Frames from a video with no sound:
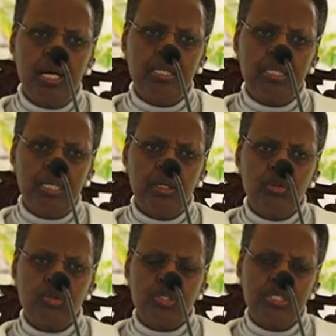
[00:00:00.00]
and
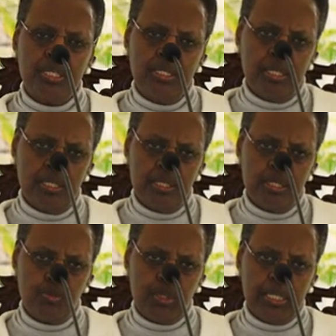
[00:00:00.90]
chaos, generally
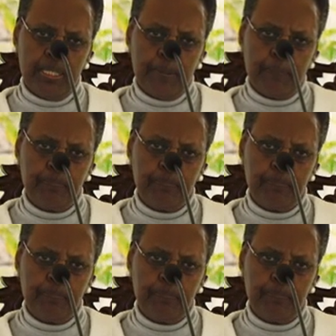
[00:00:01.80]
speaking.